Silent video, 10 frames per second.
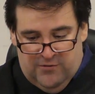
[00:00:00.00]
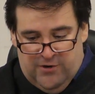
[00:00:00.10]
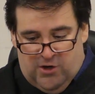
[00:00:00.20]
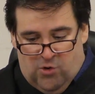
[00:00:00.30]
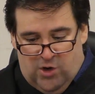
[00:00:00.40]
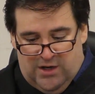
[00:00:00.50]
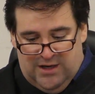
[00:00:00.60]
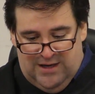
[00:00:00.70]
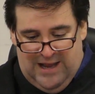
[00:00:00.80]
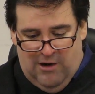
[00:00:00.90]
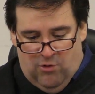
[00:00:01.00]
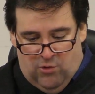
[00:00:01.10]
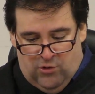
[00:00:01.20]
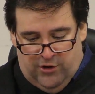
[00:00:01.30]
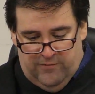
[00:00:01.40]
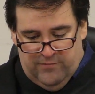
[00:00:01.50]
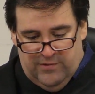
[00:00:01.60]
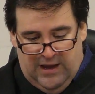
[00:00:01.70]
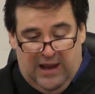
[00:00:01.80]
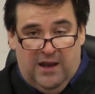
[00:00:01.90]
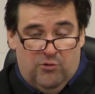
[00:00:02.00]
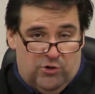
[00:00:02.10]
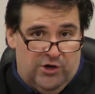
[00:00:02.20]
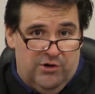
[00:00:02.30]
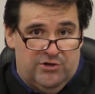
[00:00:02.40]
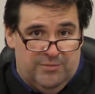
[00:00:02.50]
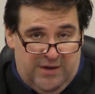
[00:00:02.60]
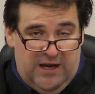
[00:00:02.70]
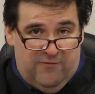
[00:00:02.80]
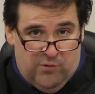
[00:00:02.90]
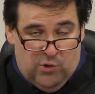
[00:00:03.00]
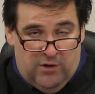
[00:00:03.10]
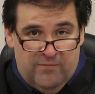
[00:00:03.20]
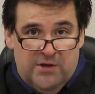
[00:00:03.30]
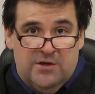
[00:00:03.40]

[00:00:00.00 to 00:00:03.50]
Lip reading: The court can now order you to pay for